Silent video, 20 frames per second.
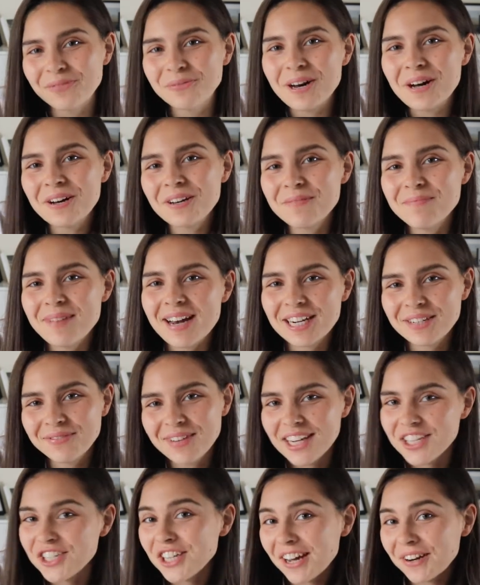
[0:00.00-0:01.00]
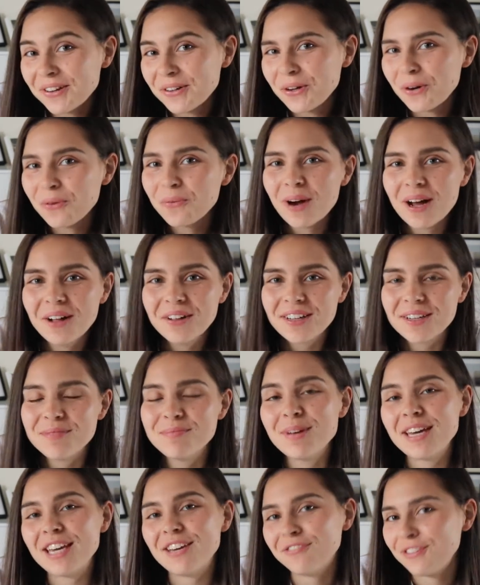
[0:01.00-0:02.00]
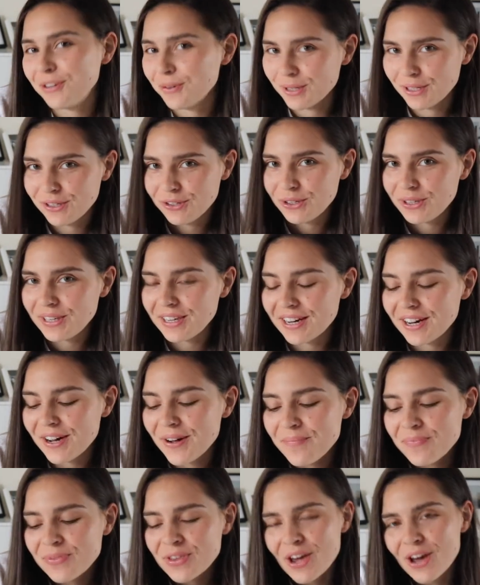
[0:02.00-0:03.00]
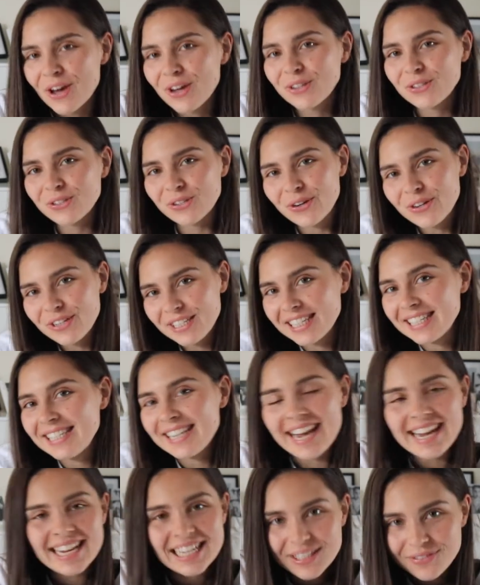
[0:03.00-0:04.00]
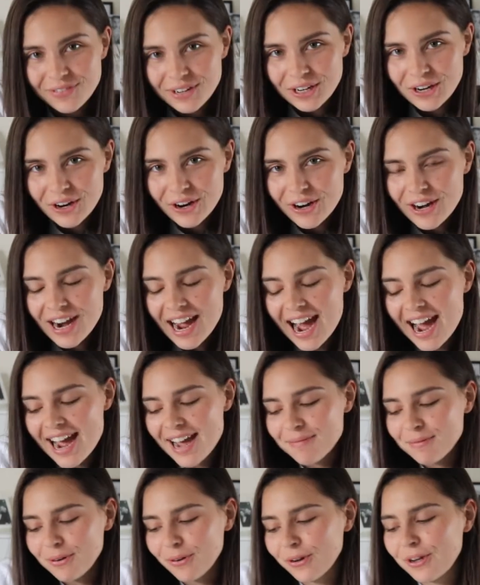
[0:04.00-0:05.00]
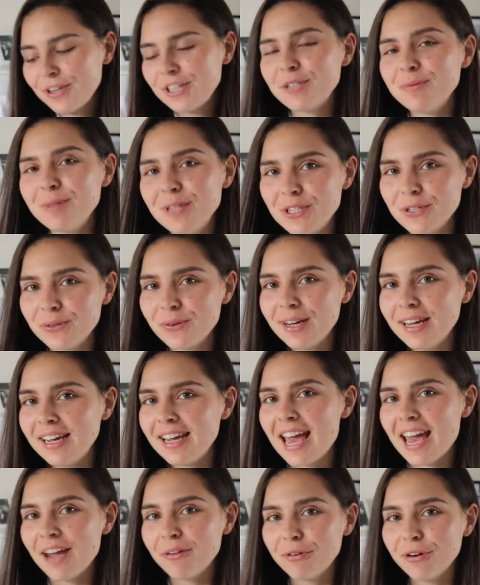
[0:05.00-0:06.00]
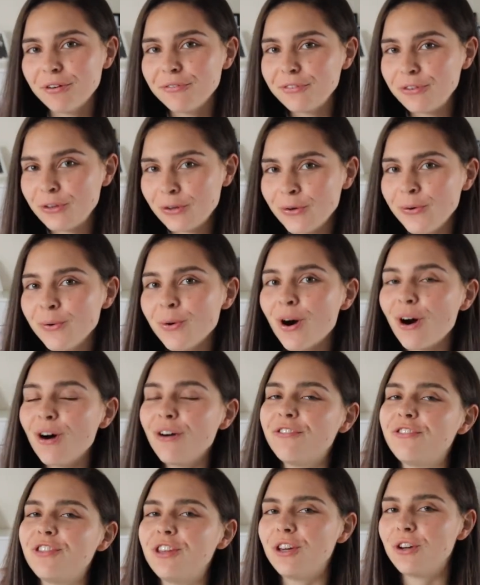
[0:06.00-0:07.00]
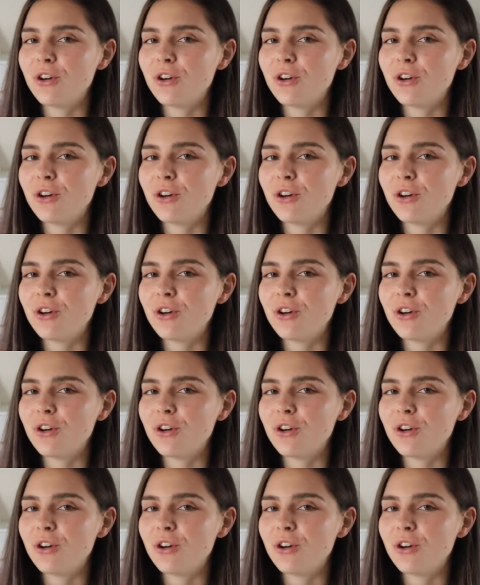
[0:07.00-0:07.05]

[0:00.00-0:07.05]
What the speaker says: welcome back to my channel, or welcome if you are new here. So today's video, I'm going to be doing a review of the